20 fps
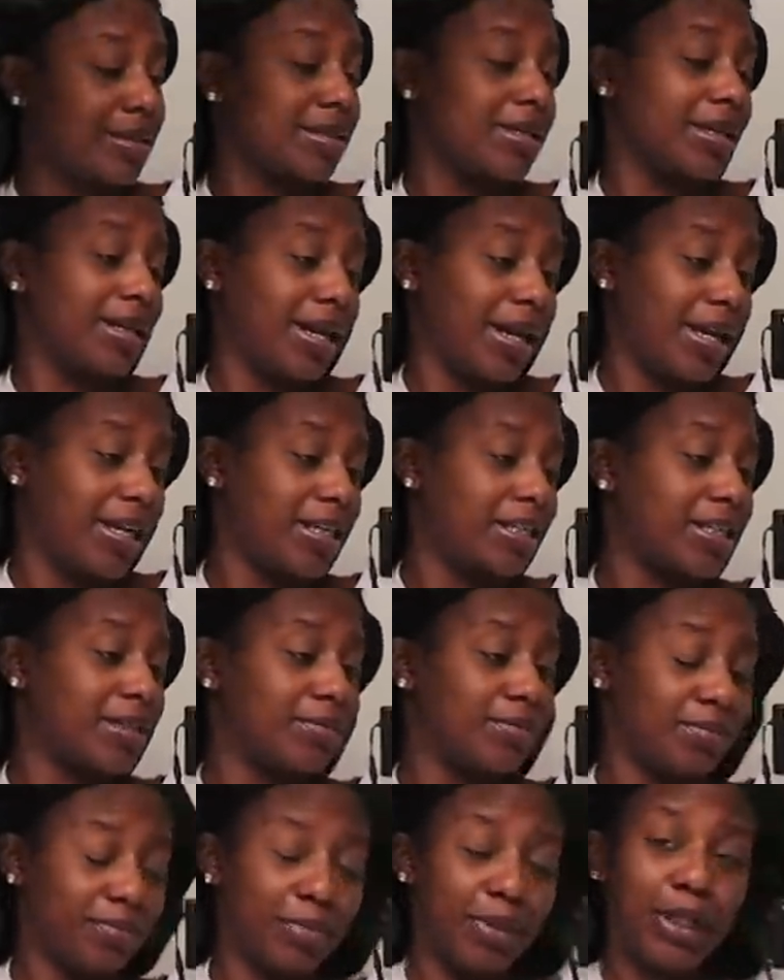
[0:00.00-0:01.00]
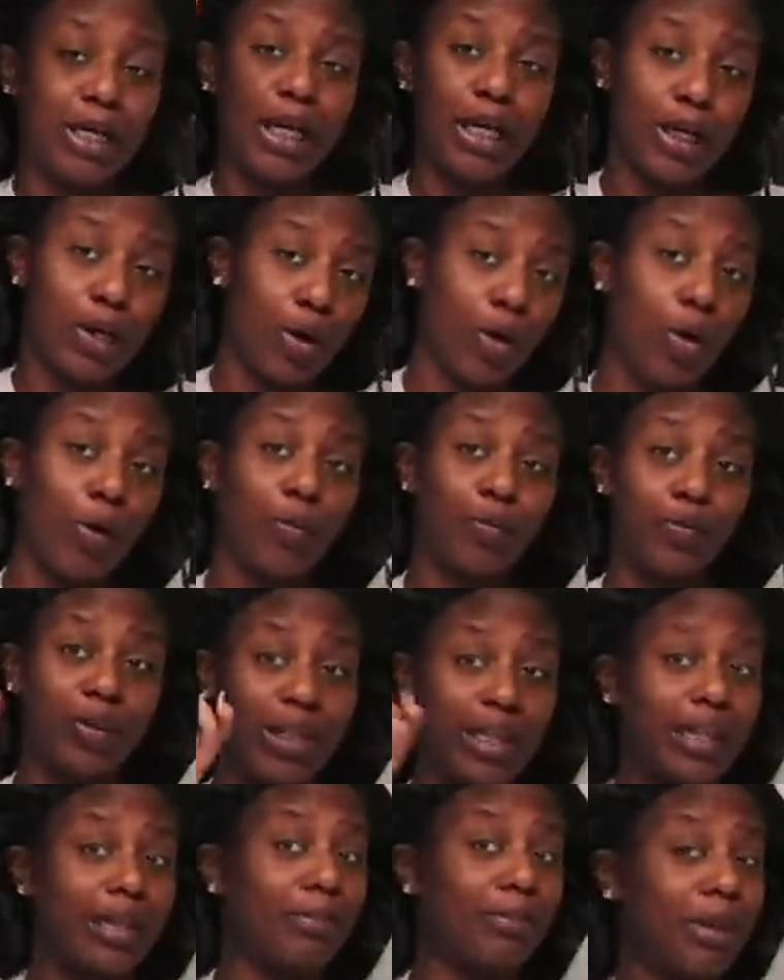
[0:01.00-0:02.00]
today's plan,
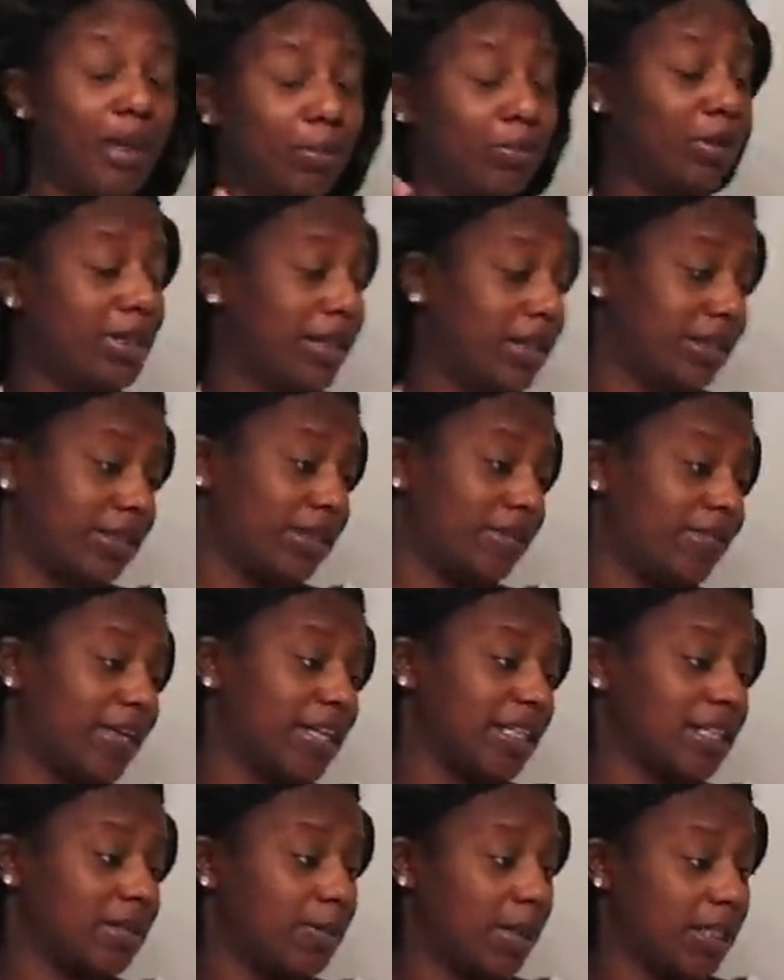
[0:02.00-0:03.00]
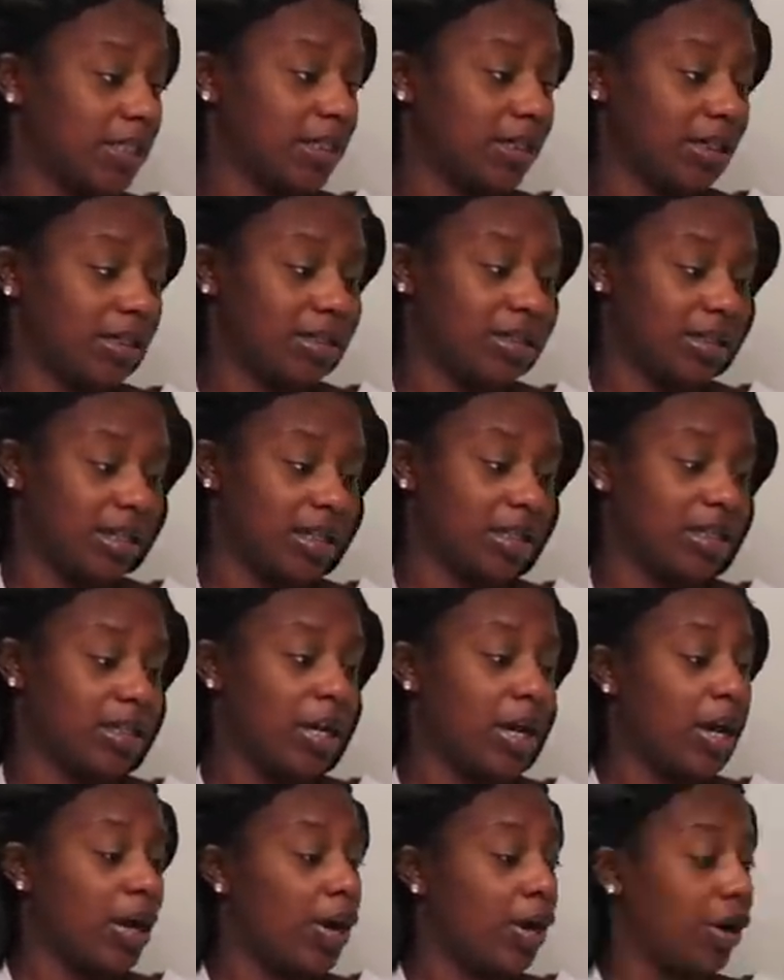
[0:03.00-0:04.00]
hopefully, to be productive, especially since
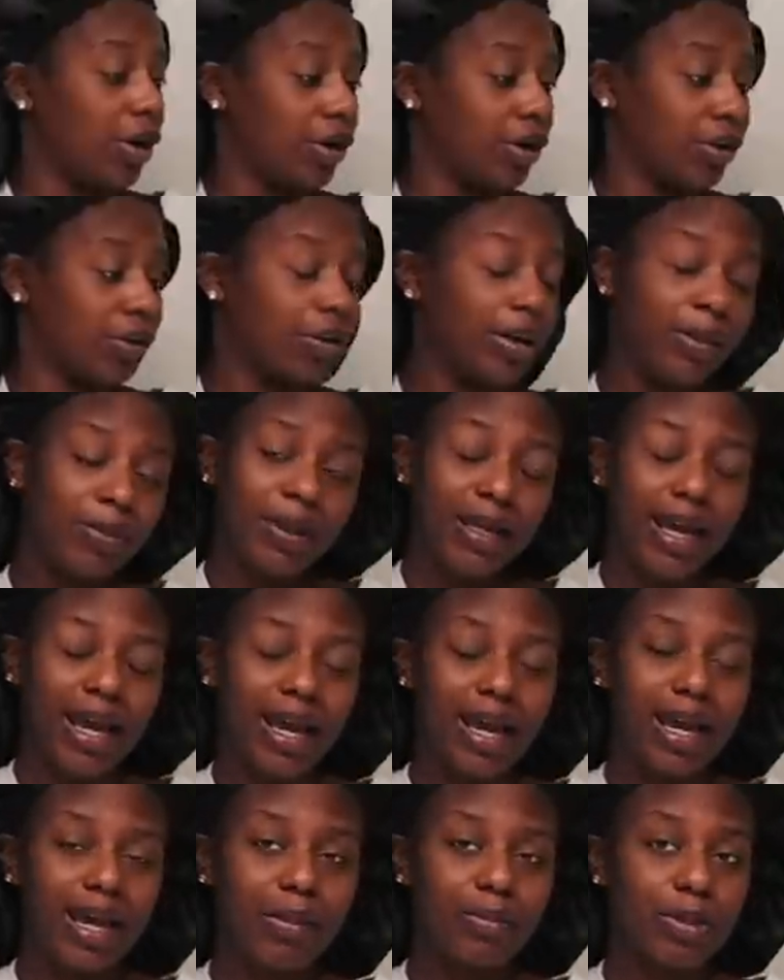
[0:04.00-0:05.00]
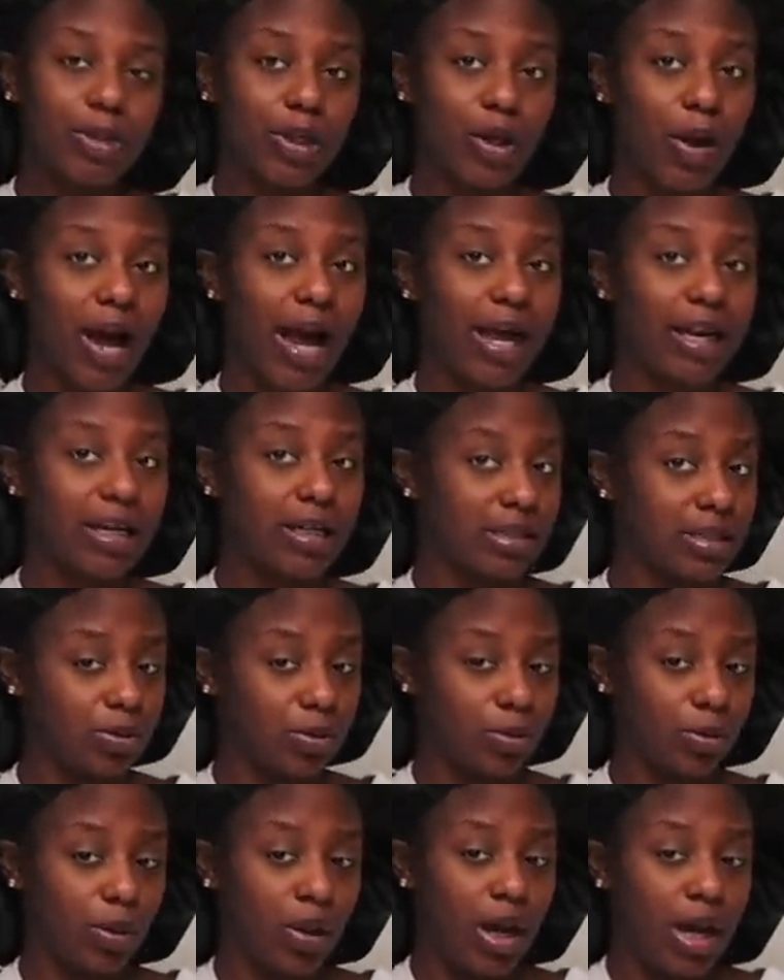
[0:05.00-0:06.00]
her crib came. So I need
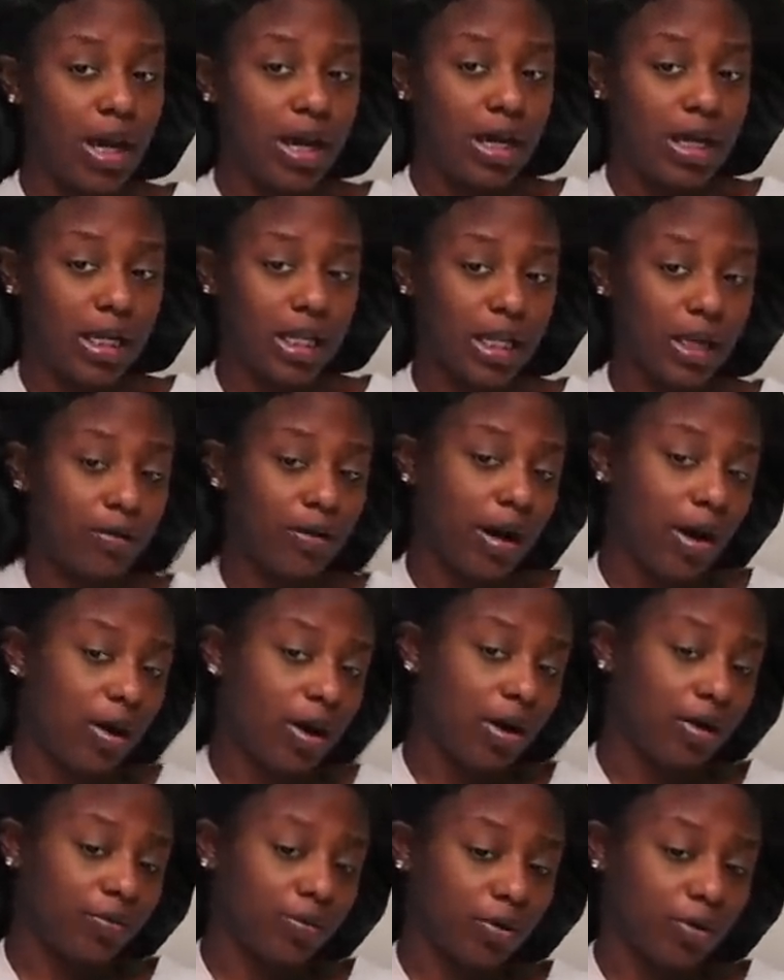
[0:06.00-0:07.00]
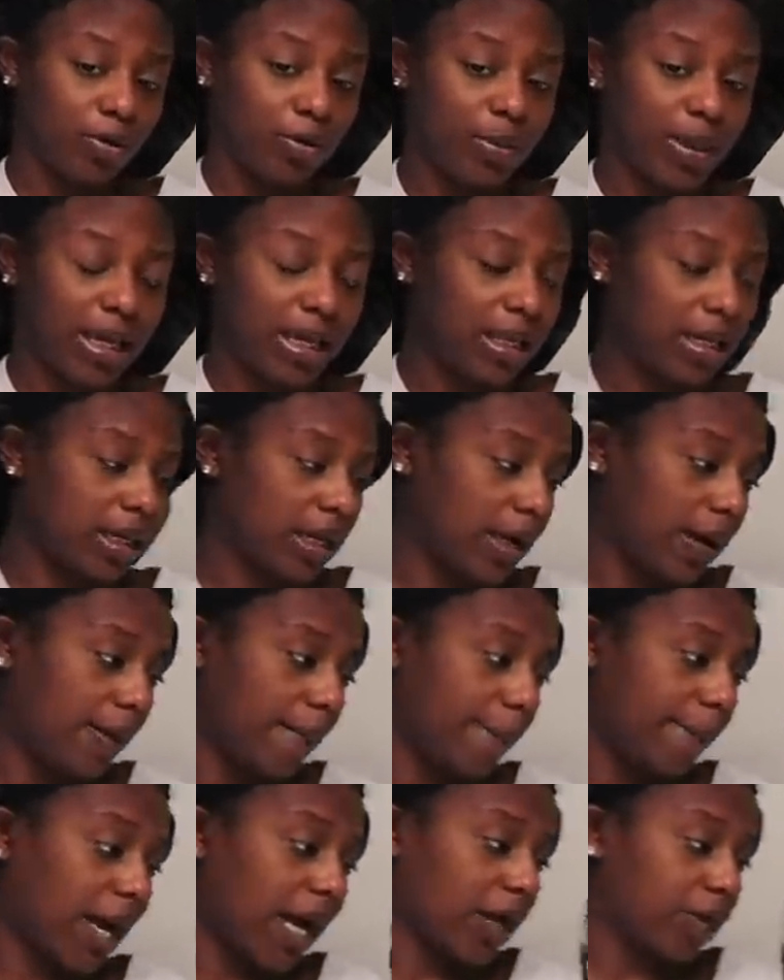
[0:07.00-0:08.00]
to clear out a room in
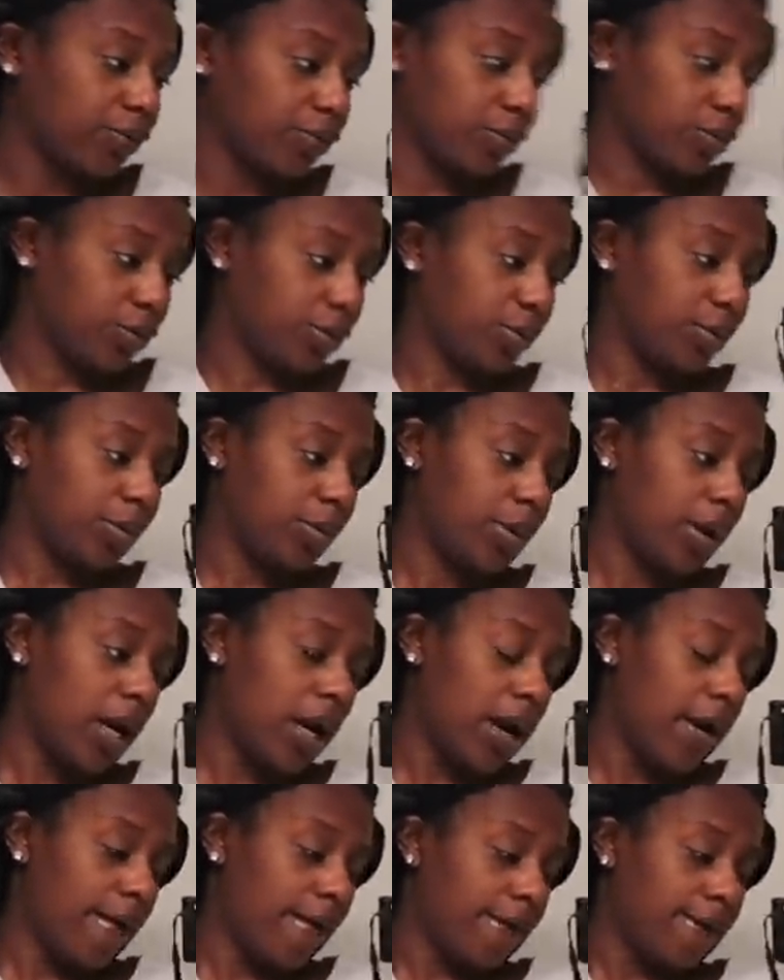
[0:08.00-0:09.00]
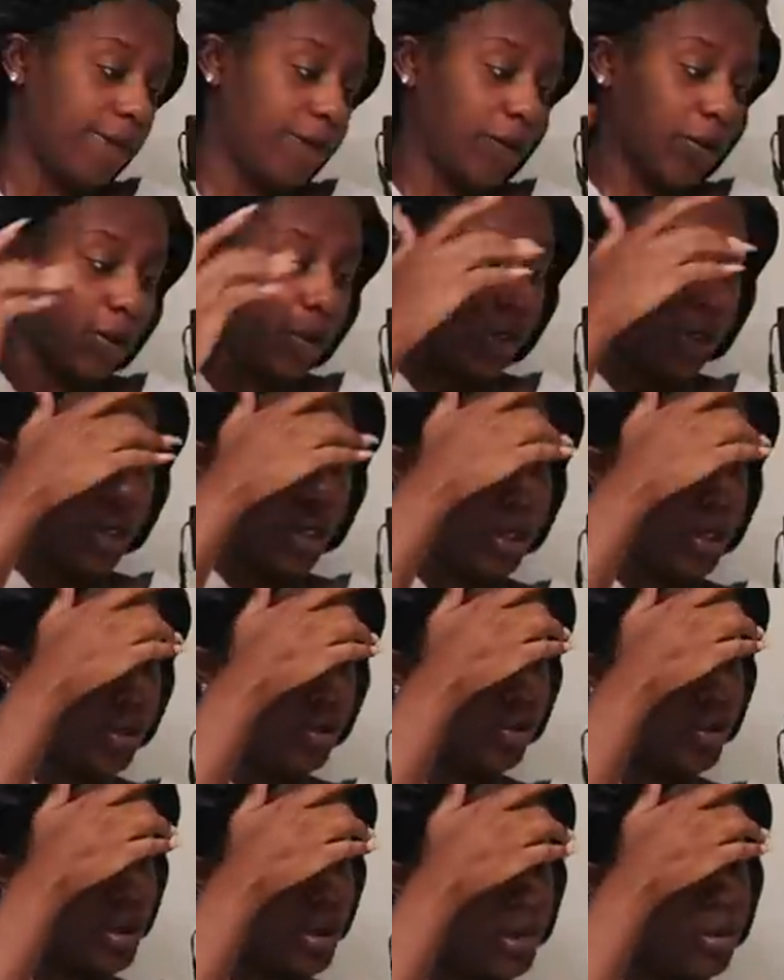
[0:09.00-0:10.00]
my room for her
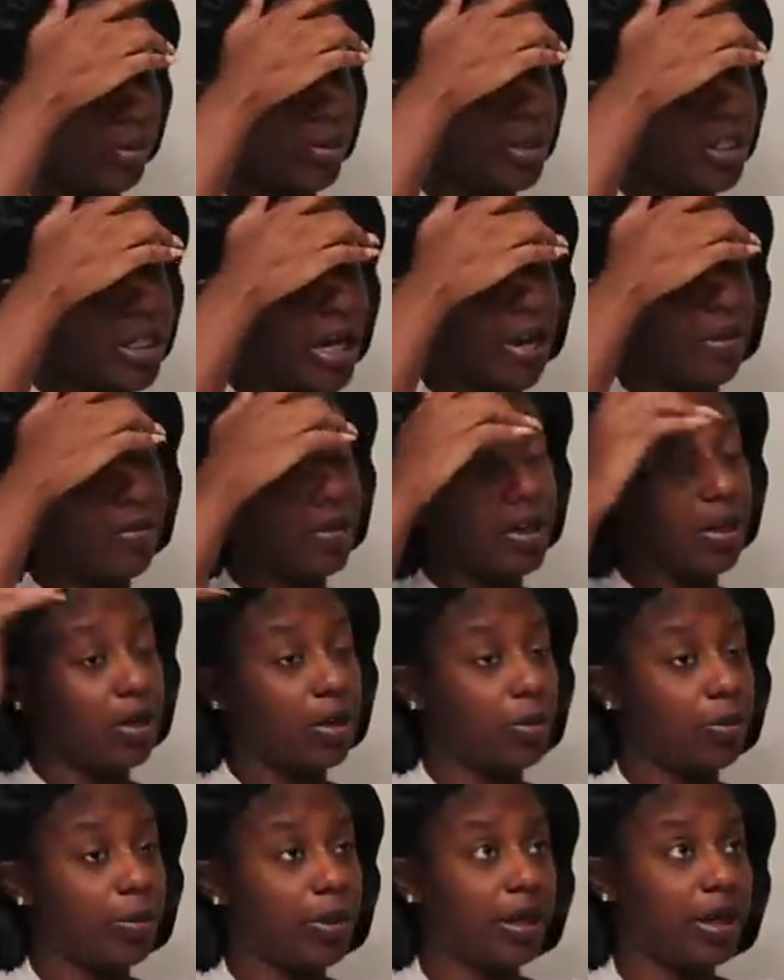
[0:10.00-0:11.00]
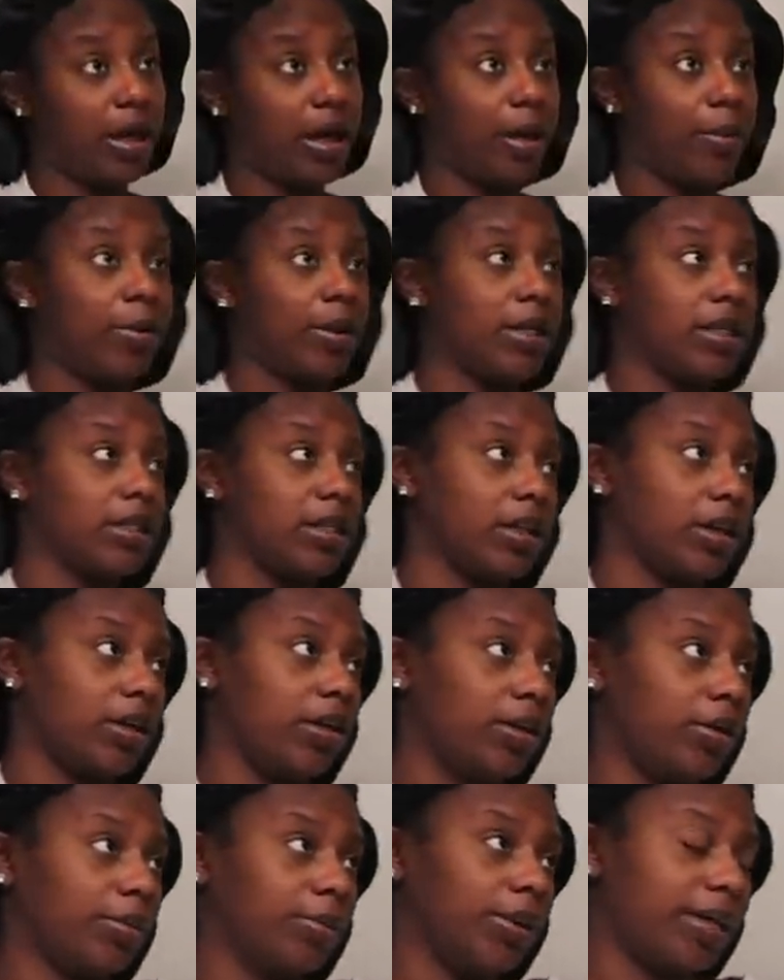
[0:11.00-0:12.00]
crib, which I already know where I want it to
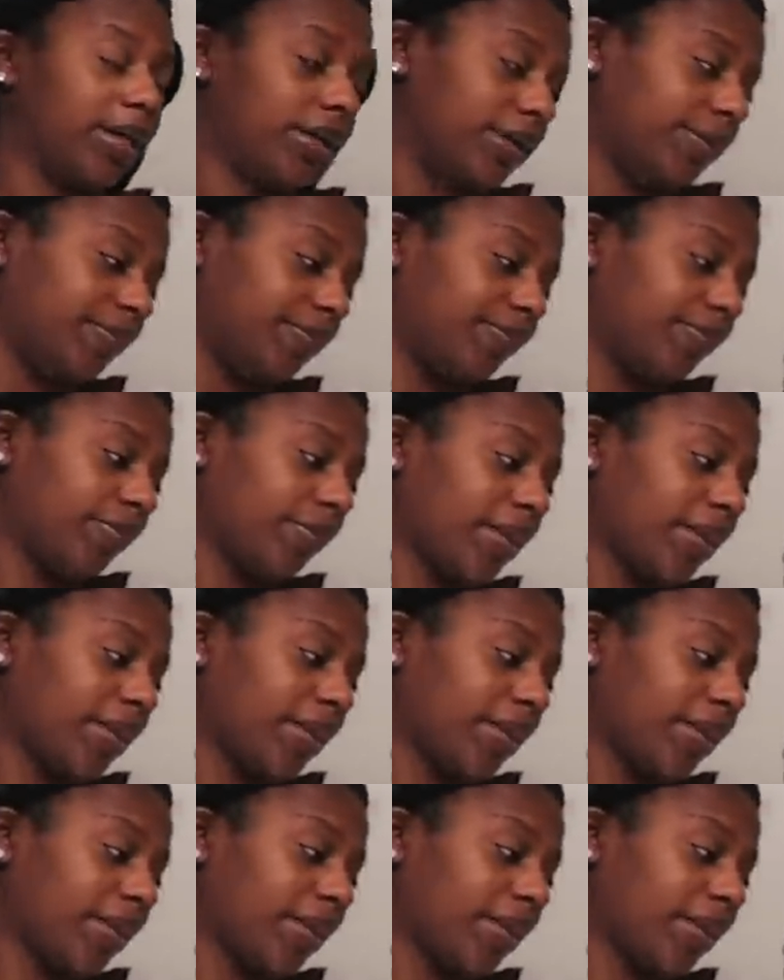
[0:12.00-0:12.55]
go, but